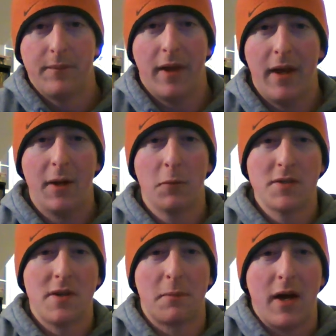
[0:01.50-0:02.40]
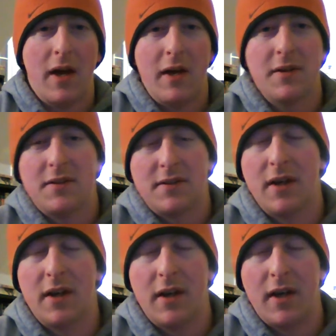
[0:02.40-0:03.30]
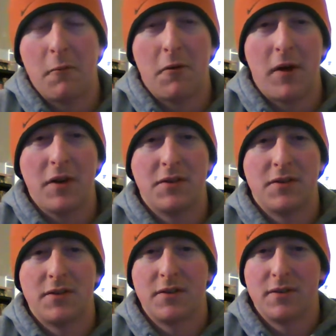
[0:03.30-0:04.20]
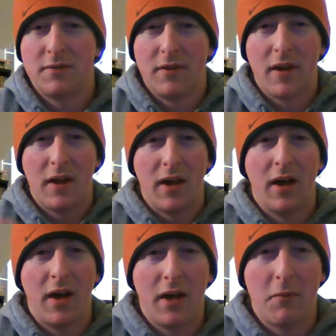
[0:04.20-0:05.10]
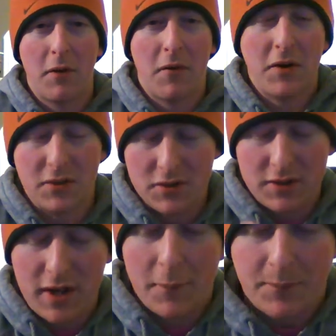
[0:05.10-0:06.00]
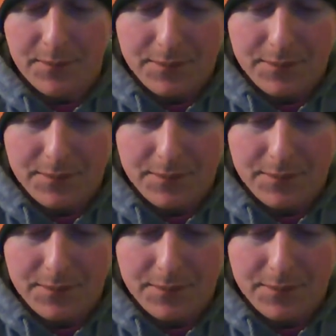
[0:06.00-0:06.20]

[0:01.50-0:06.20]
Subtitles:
Hey, what's up, guys? Anime Vice, Anime Vicers, yeah.